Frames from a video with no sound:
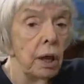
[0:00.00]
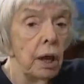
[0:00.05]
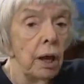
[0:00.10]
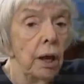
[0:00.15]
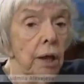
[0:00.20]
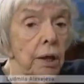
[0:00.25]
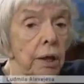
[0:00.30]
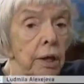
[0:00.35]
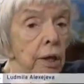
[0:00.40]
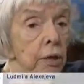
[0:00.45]

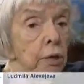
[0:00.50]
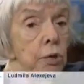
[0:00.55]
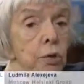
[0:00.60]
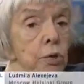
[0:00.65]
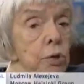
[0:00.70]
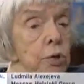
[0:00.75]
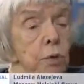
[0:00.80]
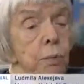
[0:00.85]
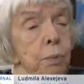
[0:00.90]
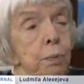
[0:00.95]
Well, I
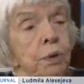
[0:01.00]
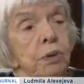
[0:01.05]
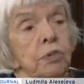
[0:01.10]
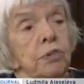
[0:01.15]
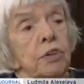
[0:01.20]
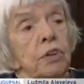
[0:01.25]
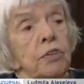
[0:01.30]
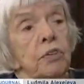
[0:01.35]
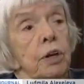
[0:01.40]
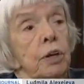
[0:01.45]
think it's a bit
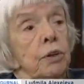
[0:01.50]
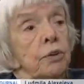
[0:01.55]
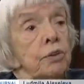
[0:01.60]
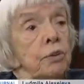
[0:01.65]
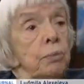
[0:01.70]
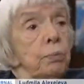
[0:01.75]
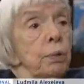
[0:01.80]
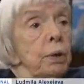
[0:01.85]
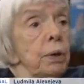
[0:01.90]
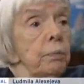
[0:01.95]
of
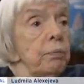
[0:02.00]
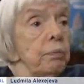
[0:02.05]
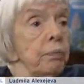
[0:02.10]
both.